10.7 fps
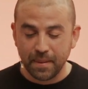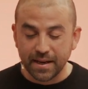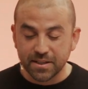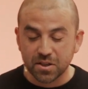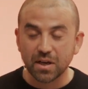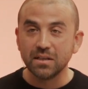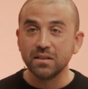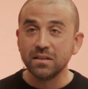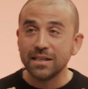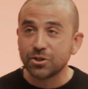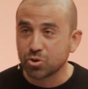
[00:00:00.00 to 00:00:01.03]
It's
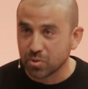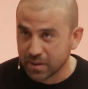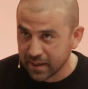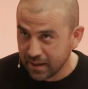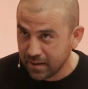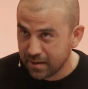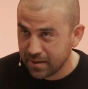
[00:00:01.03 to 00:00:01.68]
literally